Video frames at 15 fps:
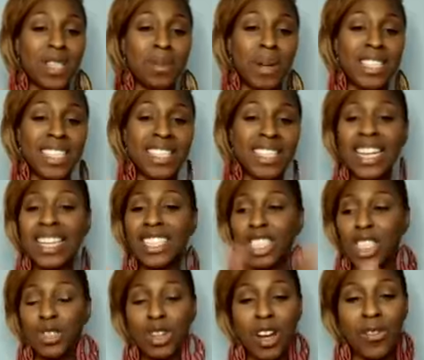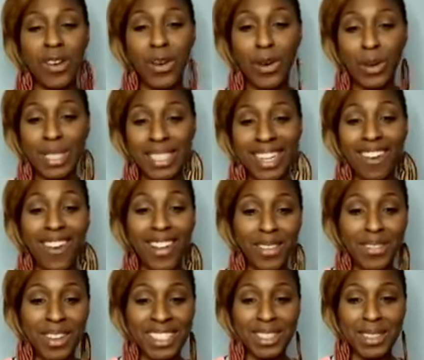so much. And thanks to Trell for hosting all
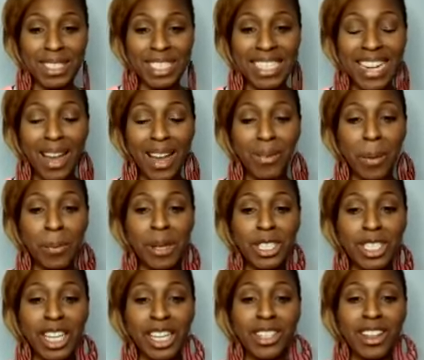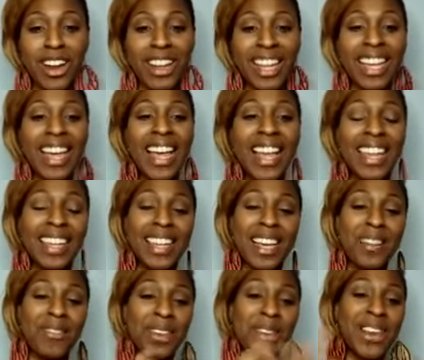of us on tonight. We appreciate you, darling.
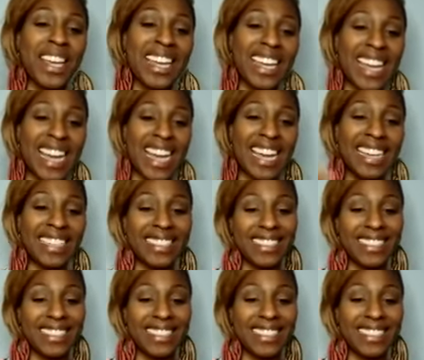Love you and good night.